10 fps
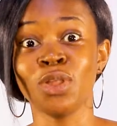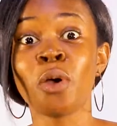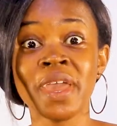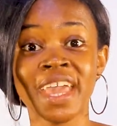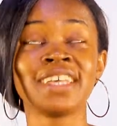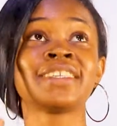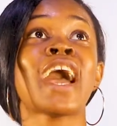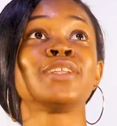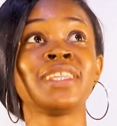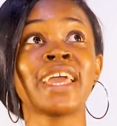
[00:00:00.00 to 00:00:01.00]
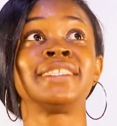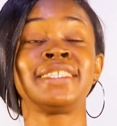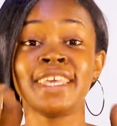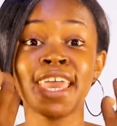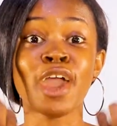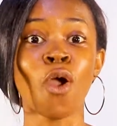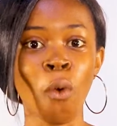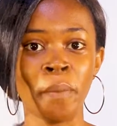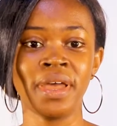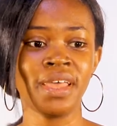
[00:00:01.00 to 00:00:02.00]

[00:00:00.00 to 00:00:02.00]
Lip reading: Lawmakers act like tear up.